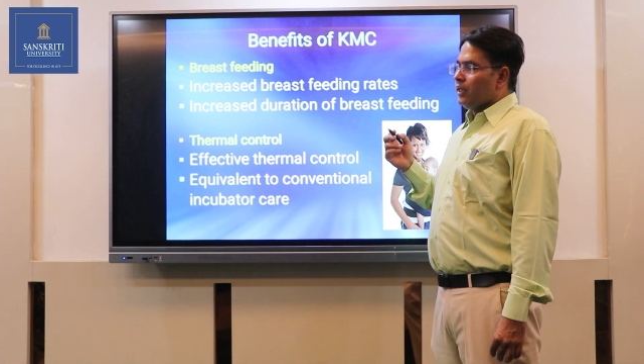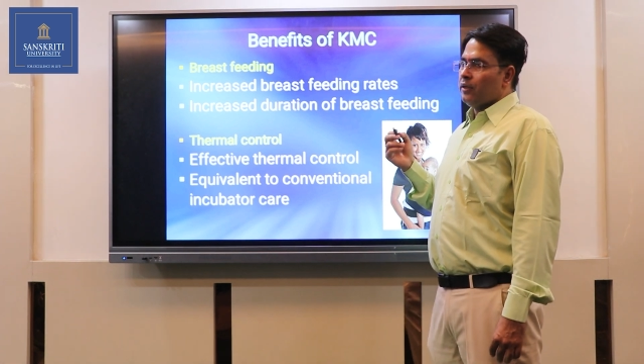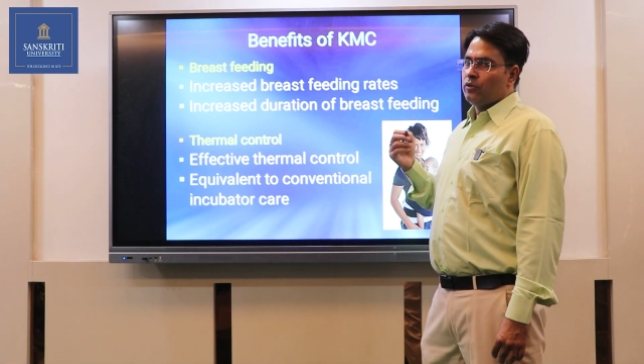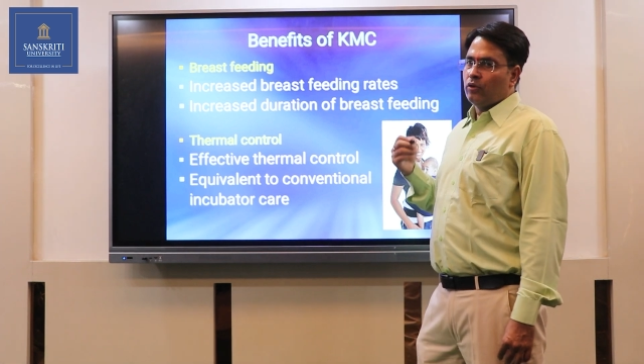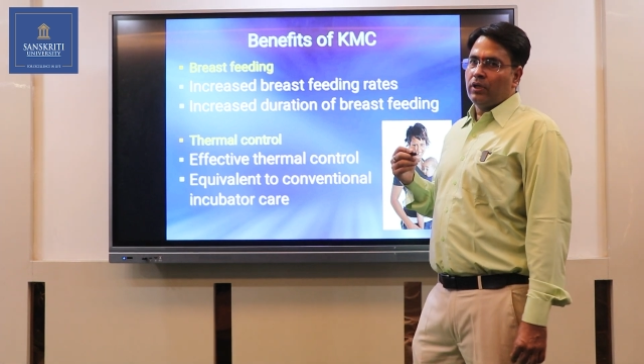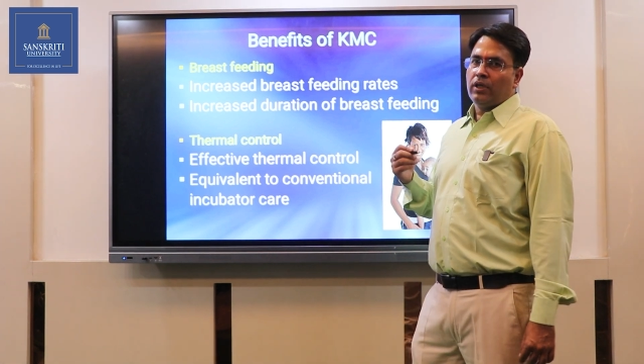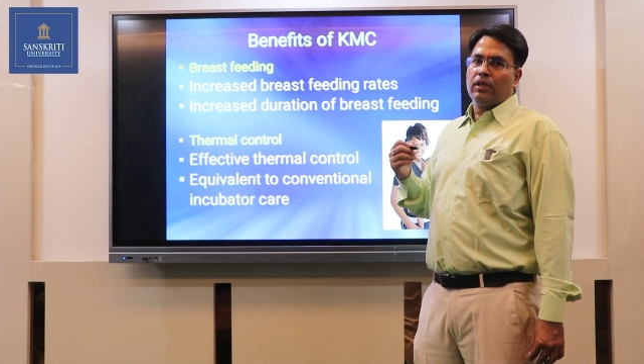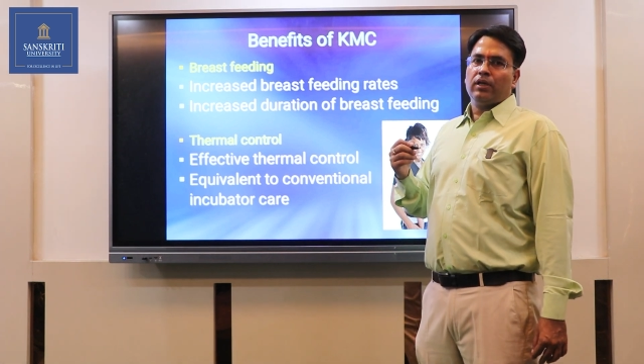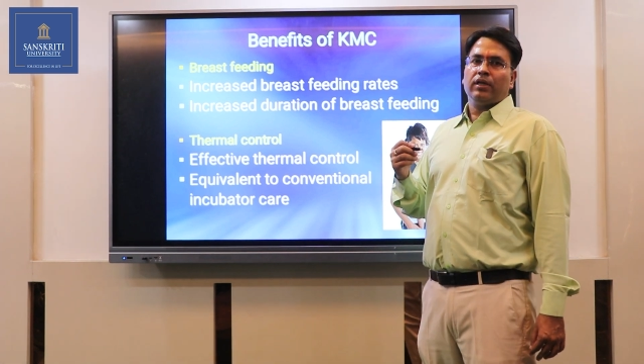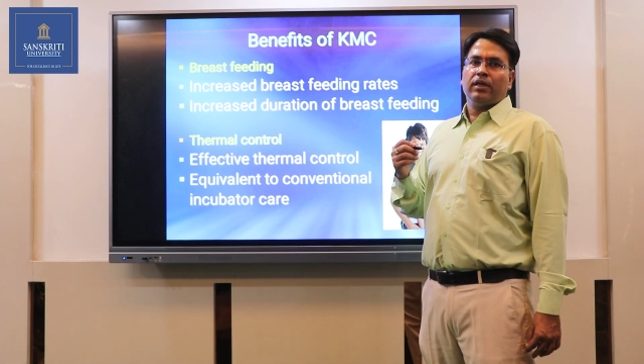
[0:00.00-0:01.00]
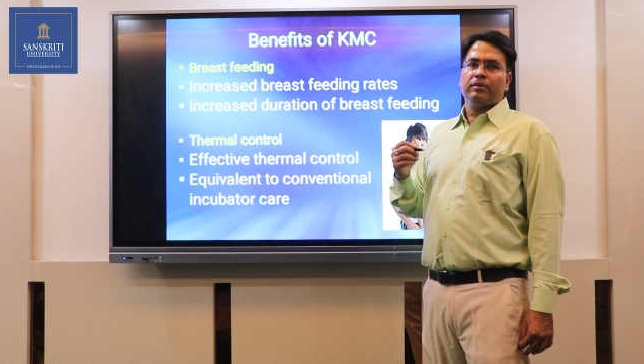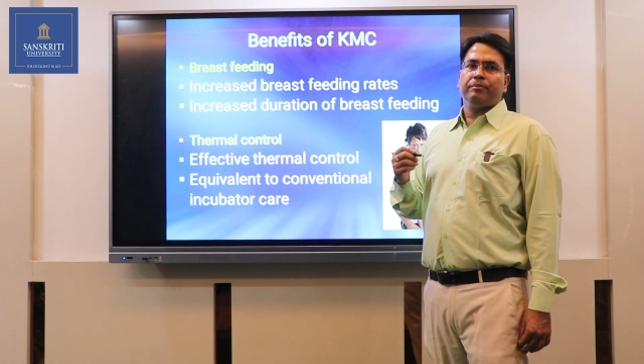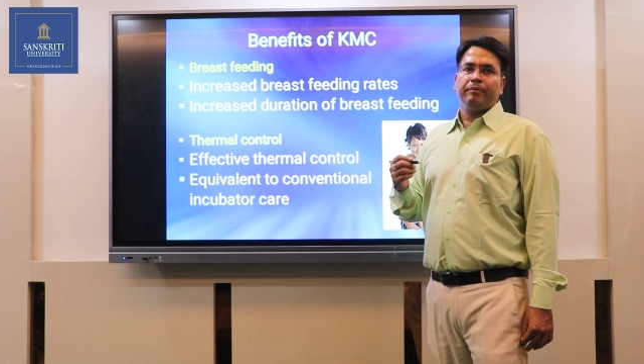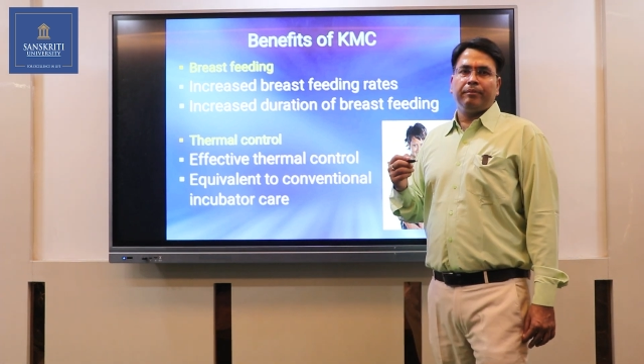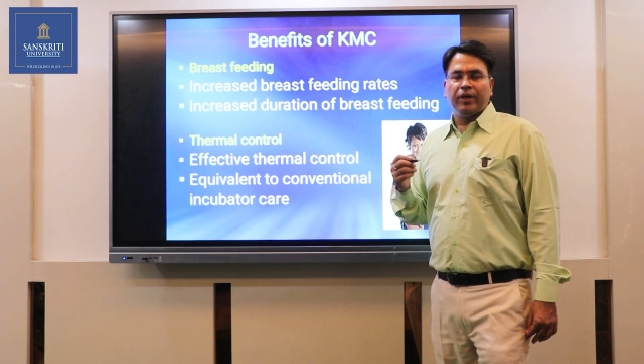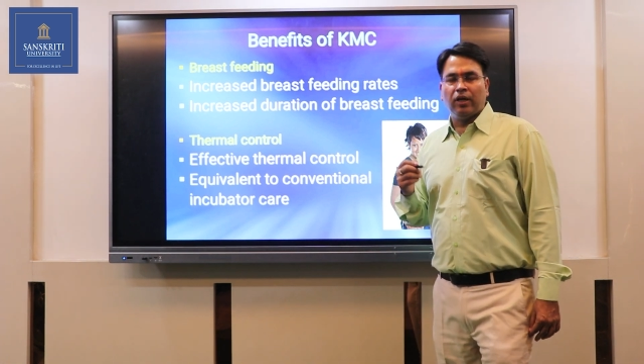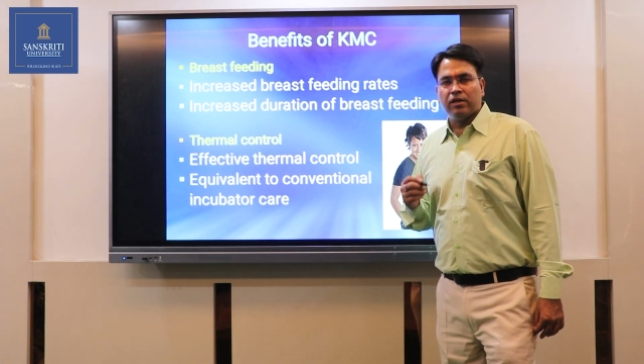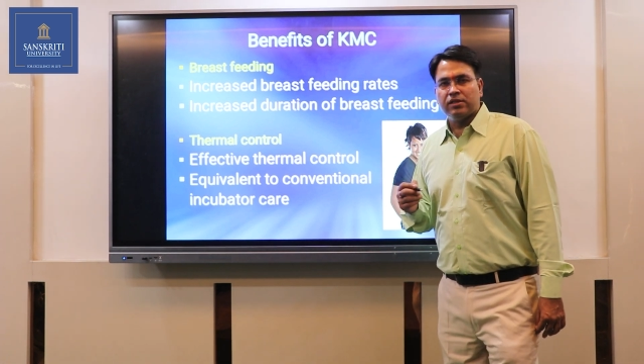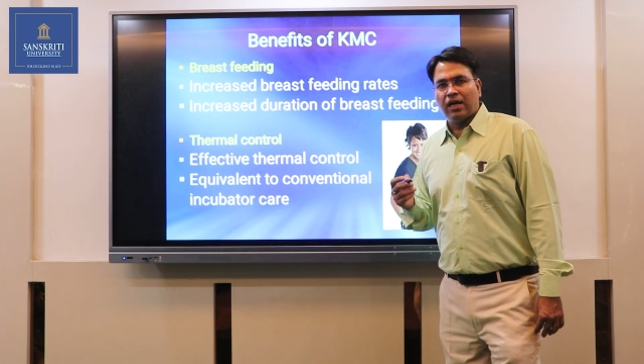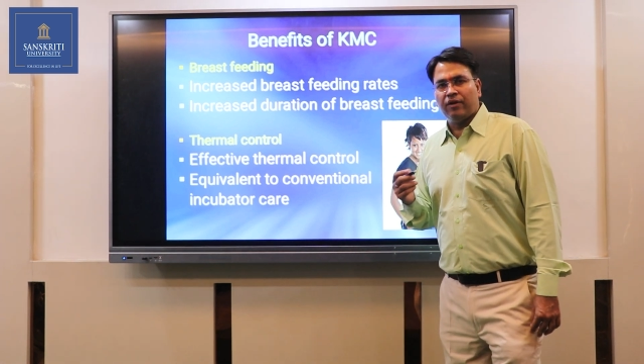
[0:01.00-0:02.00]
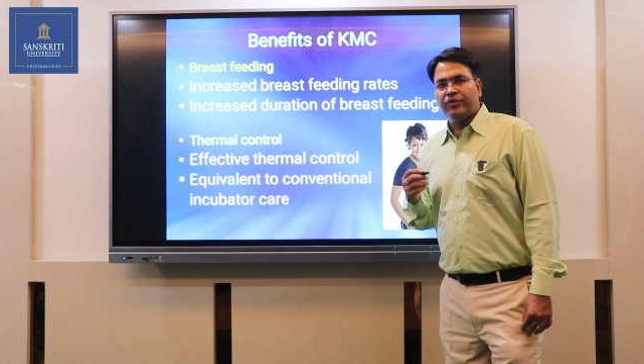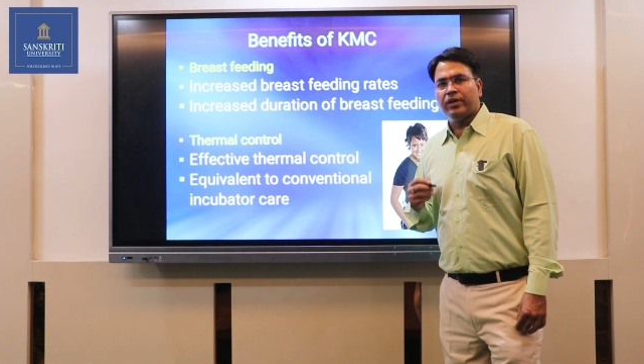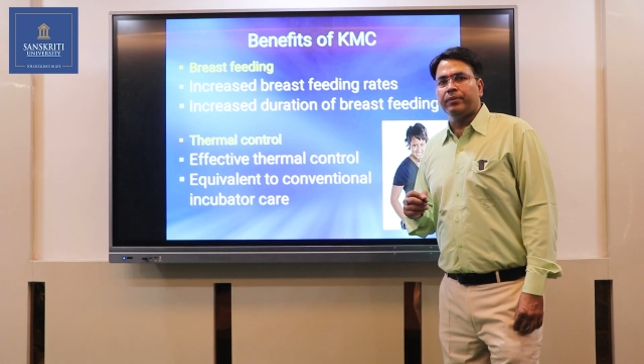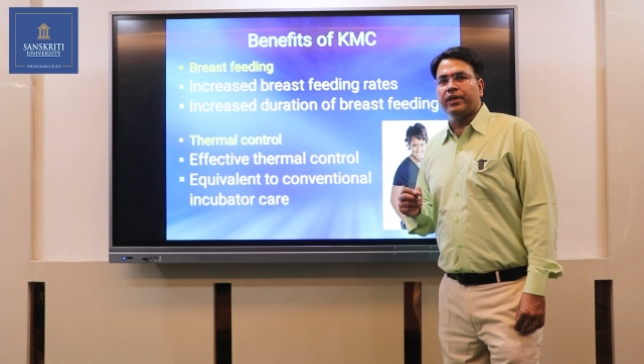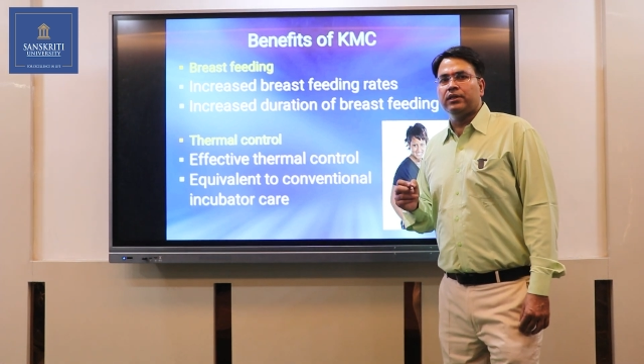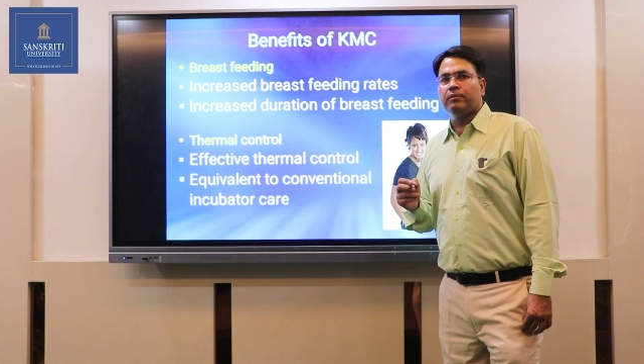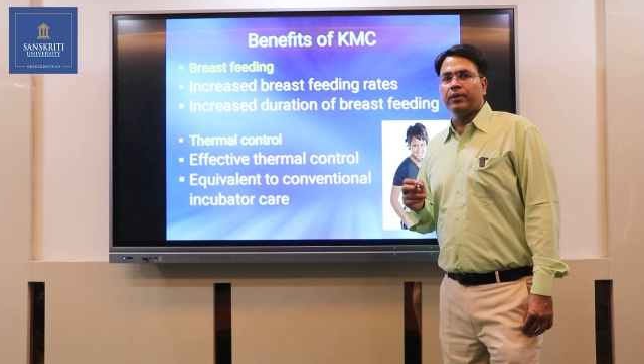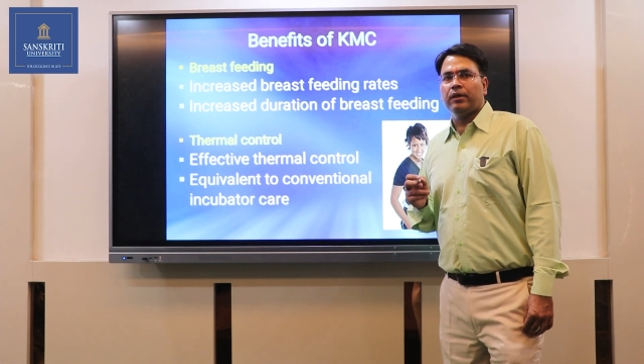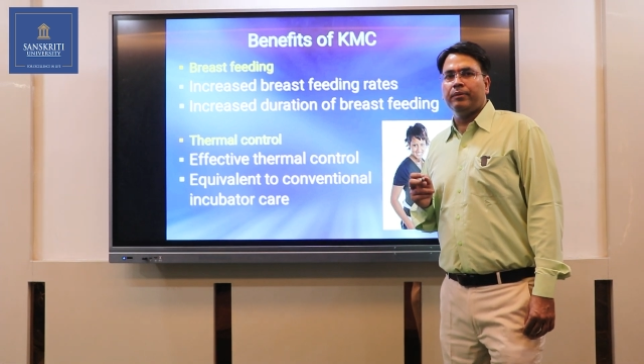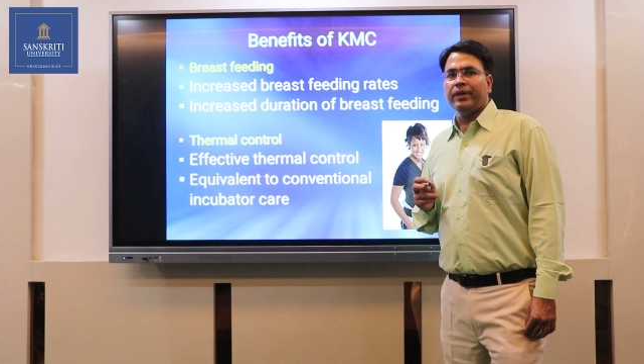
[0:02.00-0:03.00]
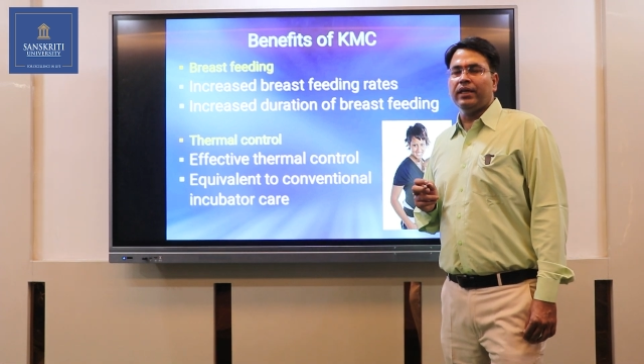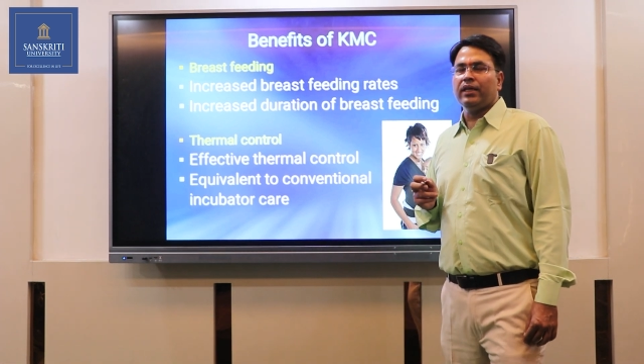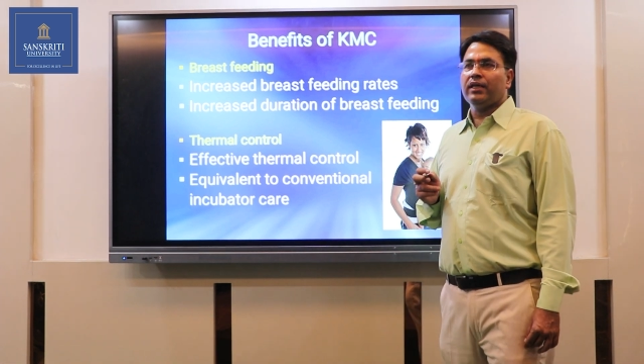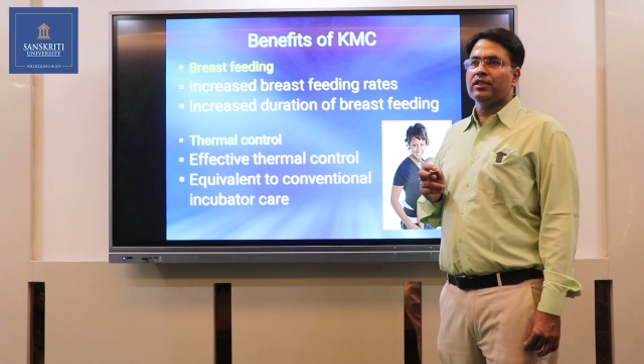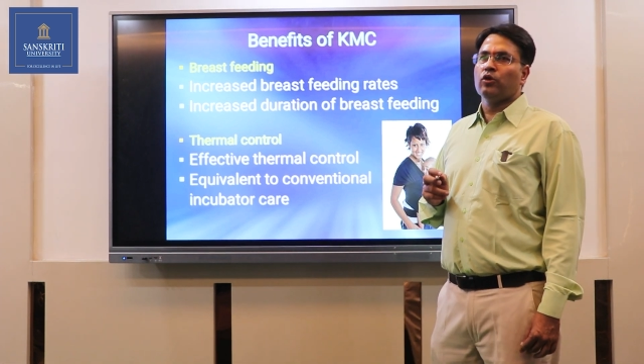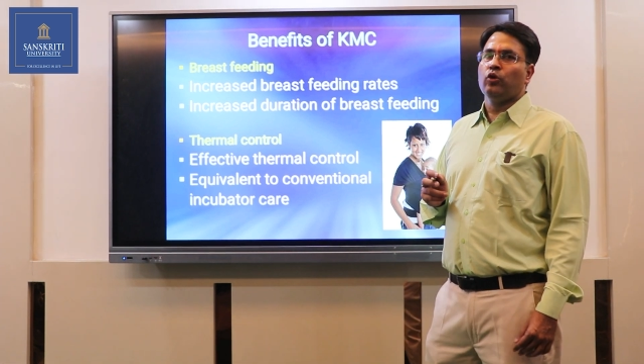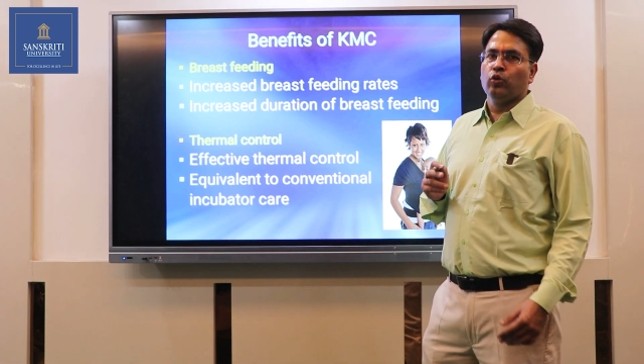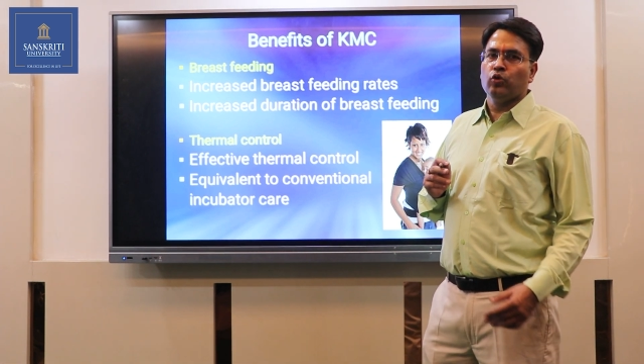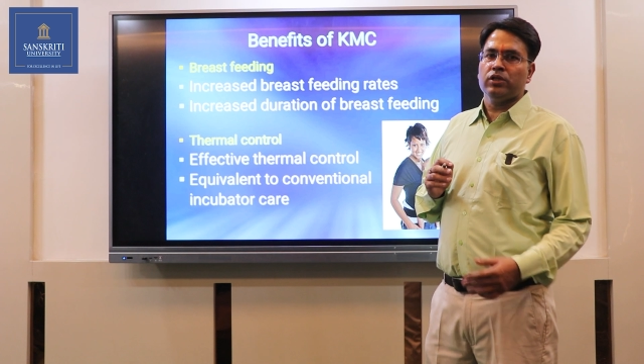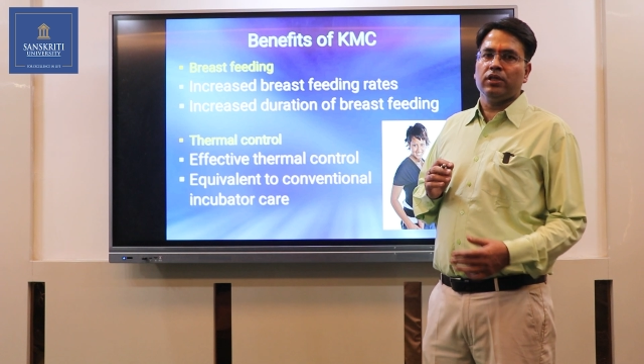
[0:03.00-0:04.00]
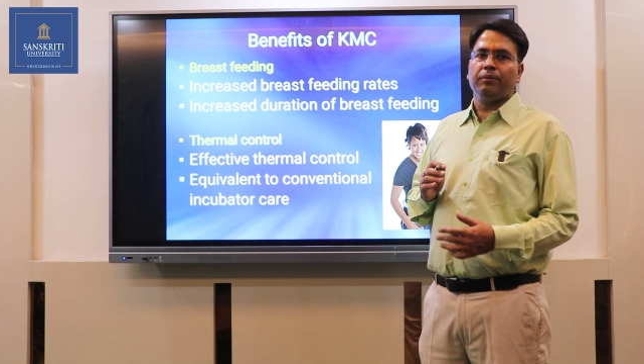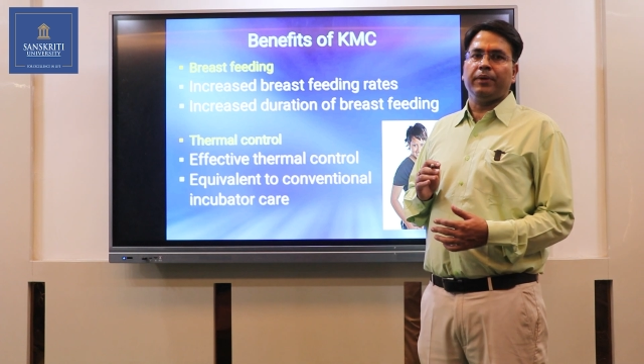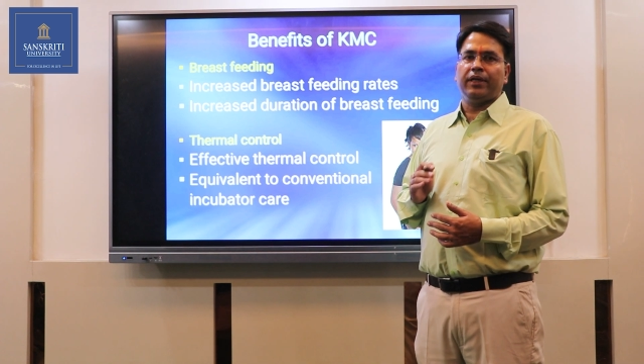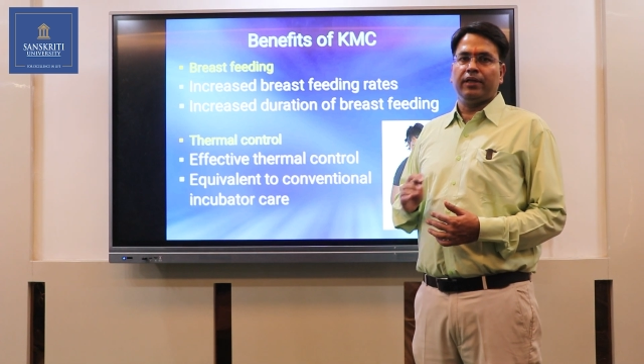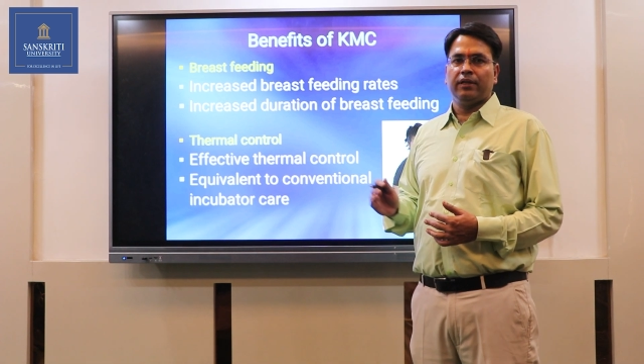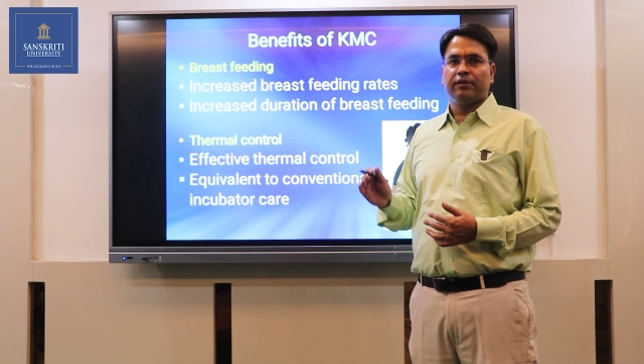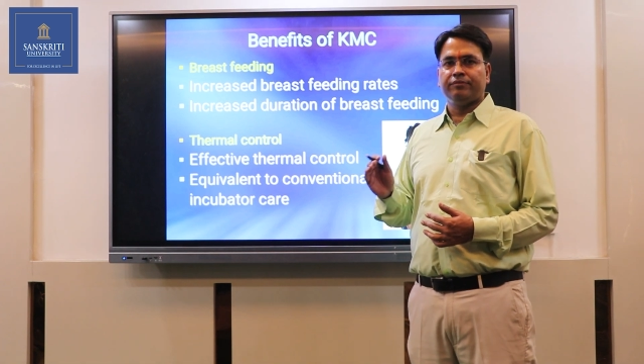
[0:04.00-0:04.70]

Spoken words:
control is because after birth baby is lose the weight.